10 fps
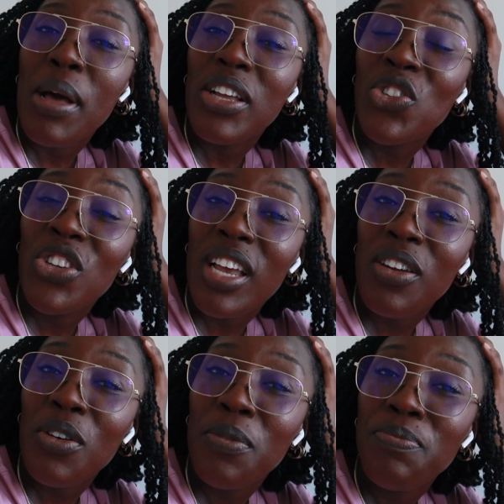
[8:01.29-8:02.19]
on my
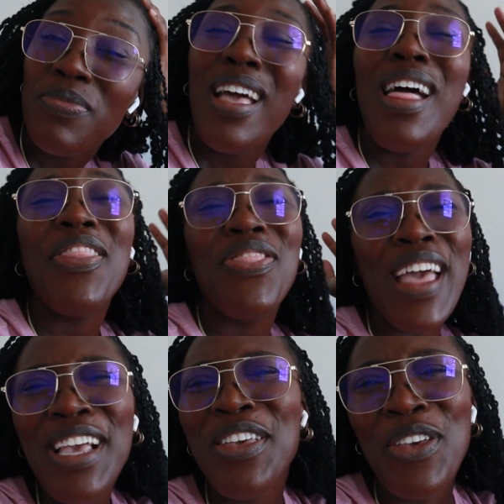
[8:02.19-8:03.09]
channel,
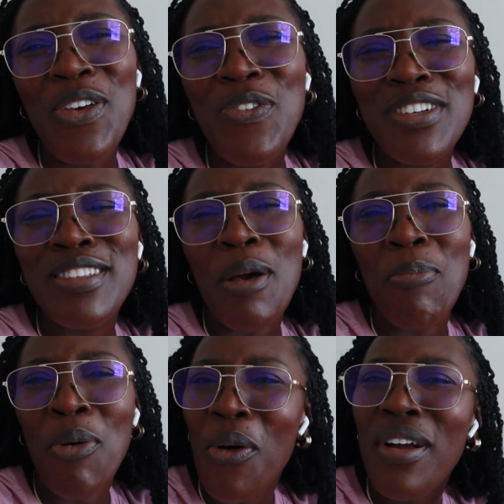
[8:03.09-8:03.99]
thank you for
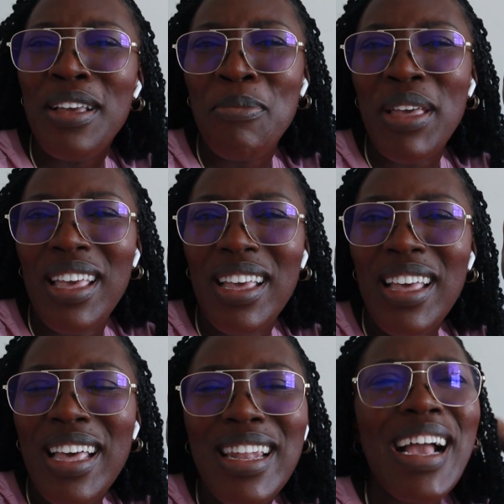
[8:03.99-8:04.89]
supporting me.